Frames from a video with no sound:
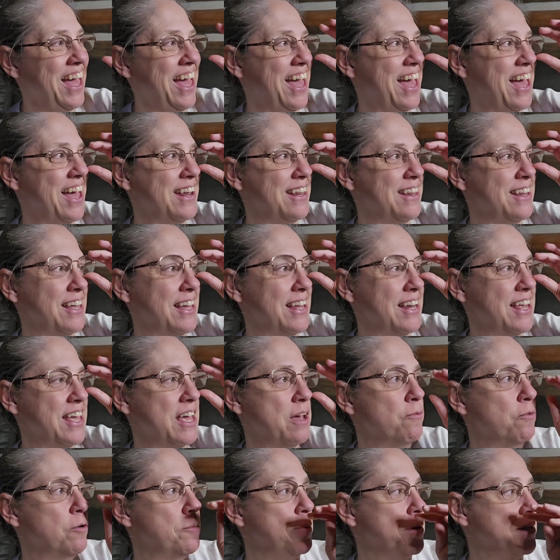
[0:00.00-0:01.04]
and then
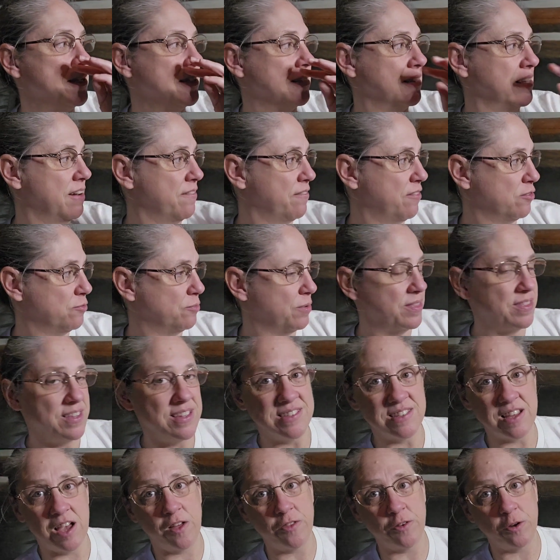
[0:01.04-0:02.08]
it will be delivered with
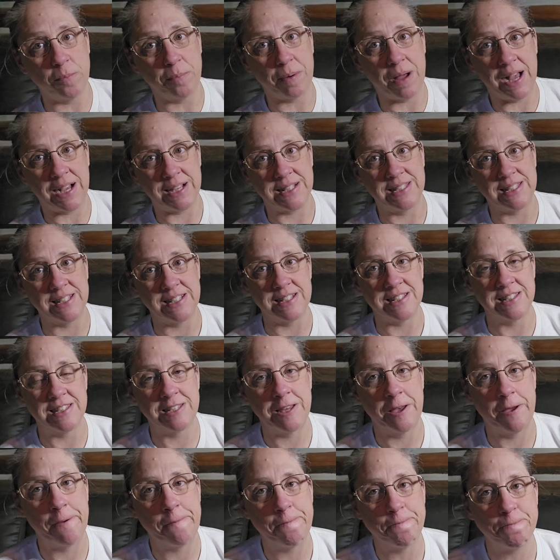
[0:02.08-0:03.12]
these other boxes
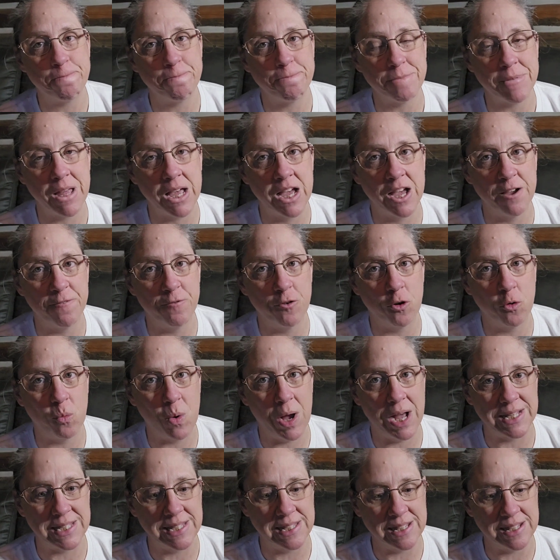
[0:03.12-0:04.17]
for
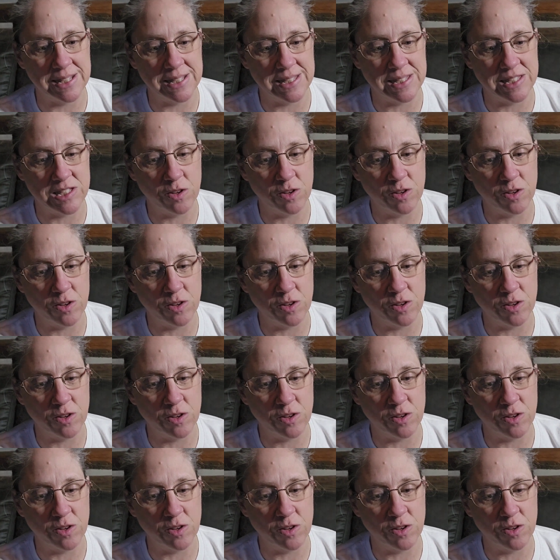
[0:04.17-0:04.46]
Watson's.